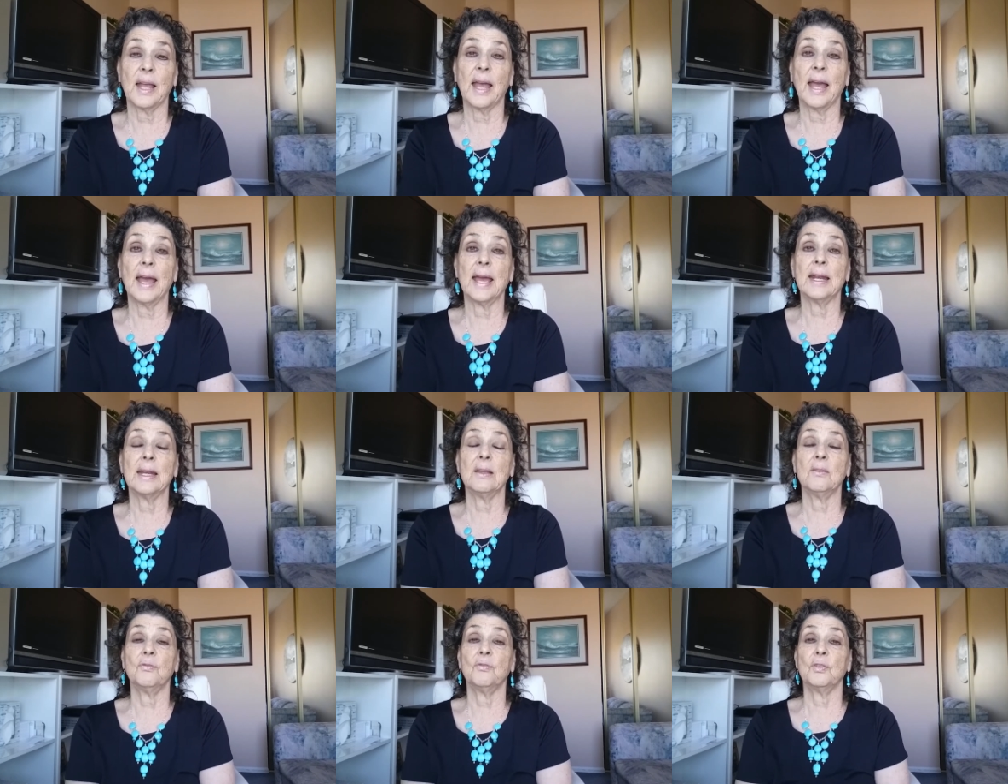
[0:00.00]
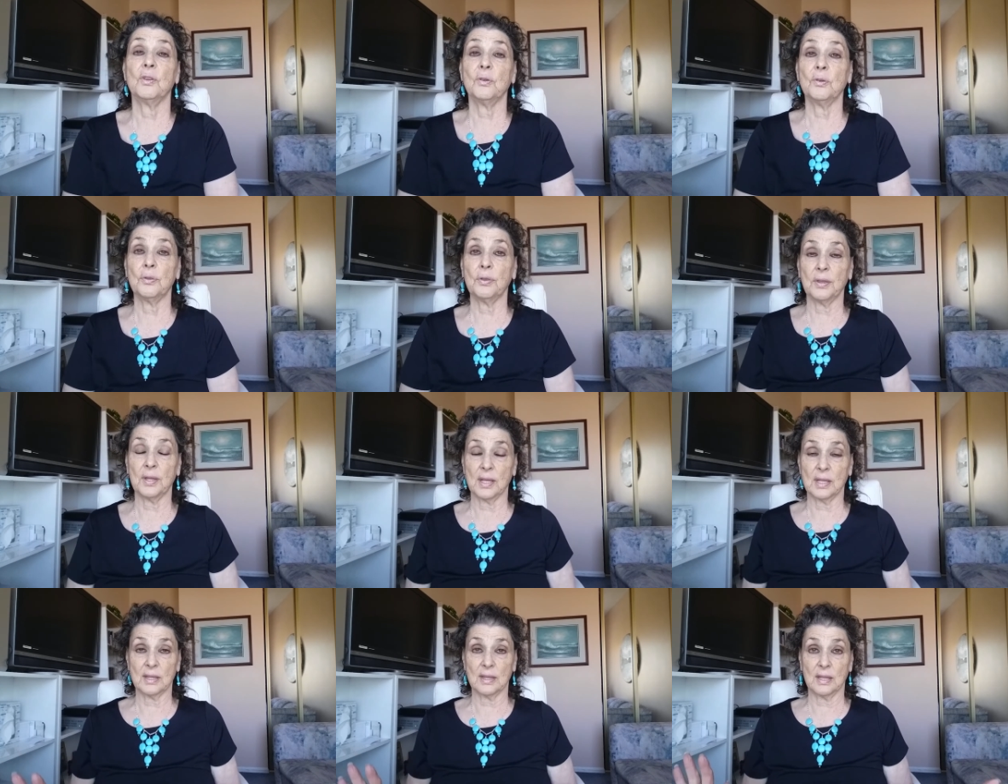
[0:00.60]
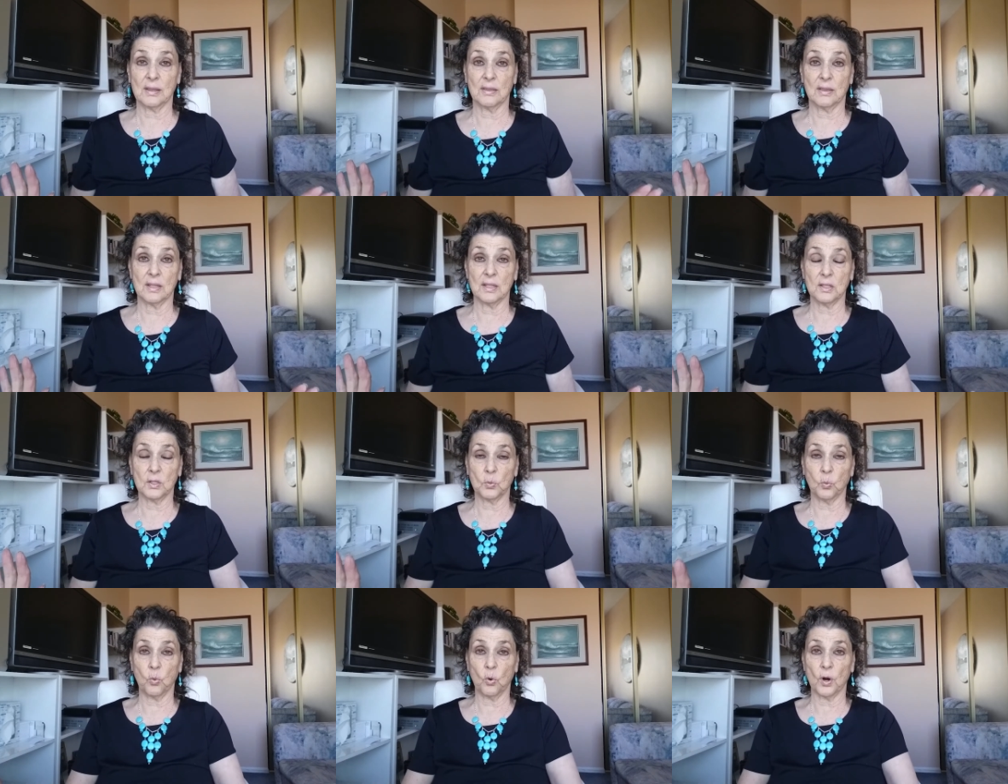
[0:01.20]
And if you think that
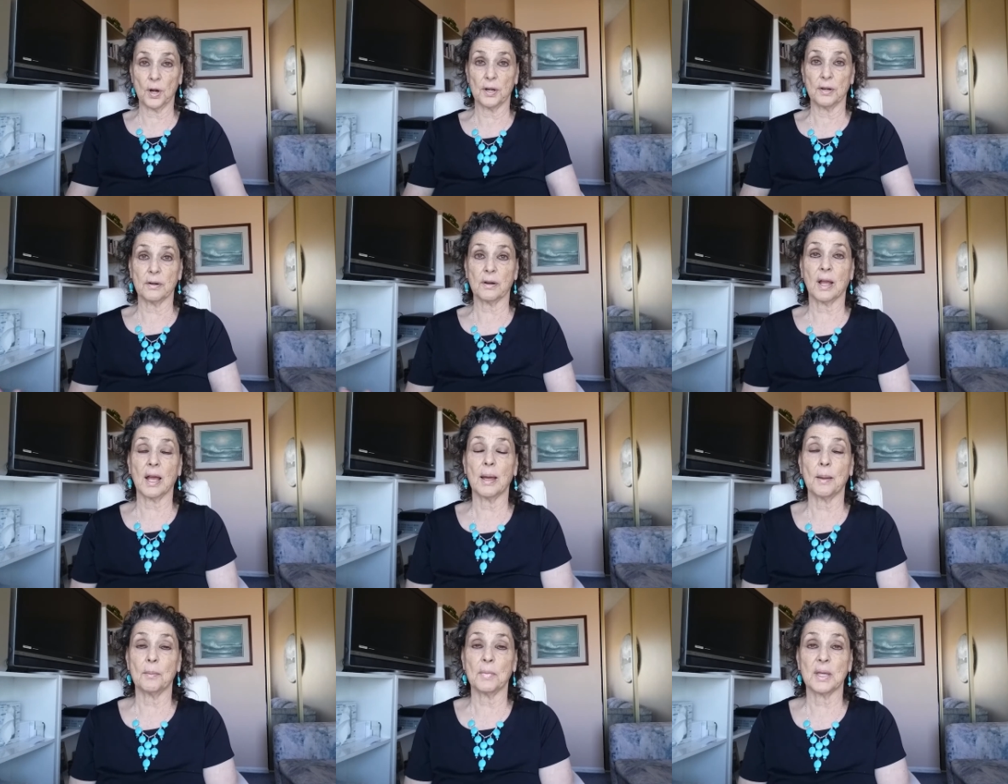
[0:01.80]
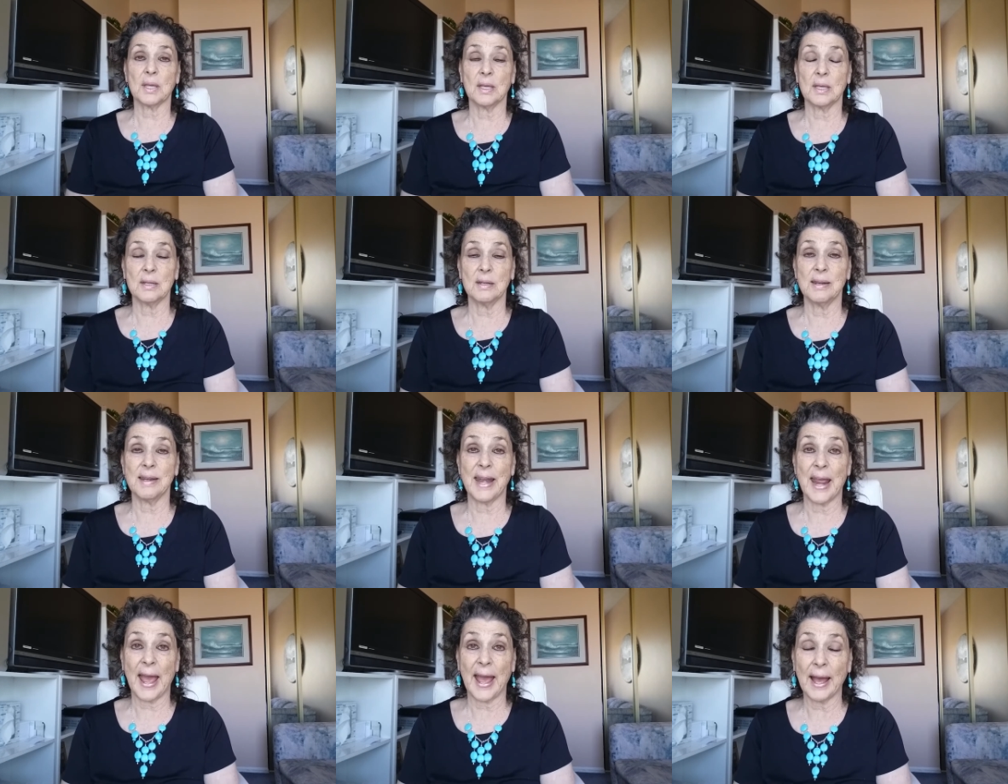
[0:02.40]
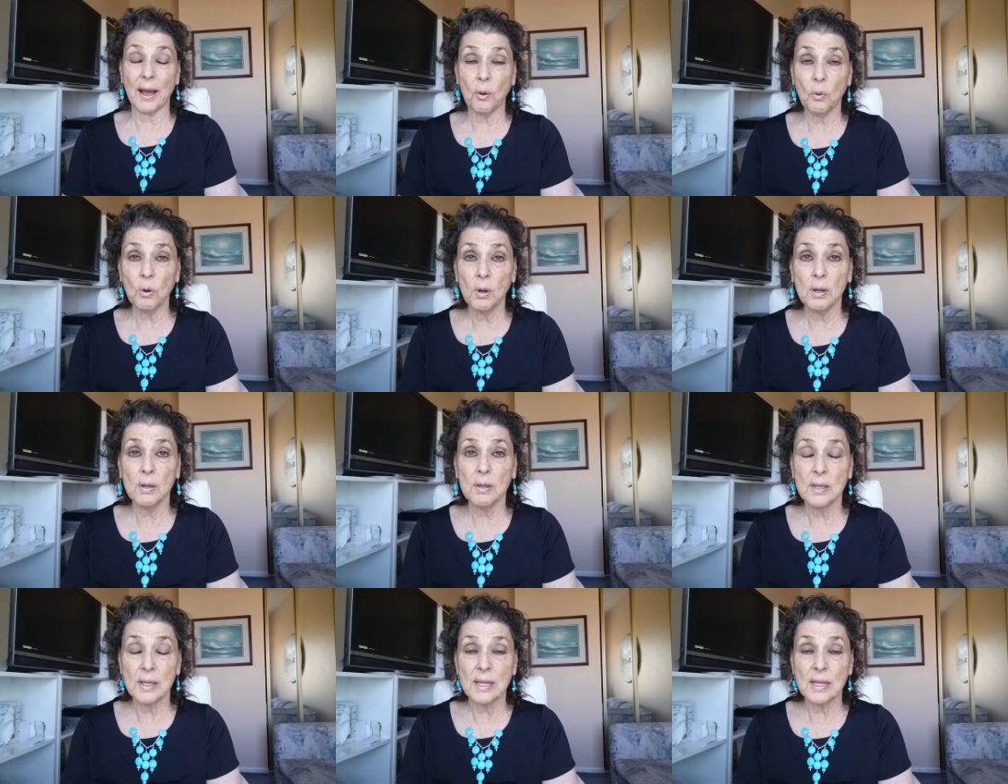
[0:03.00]
this water coming in now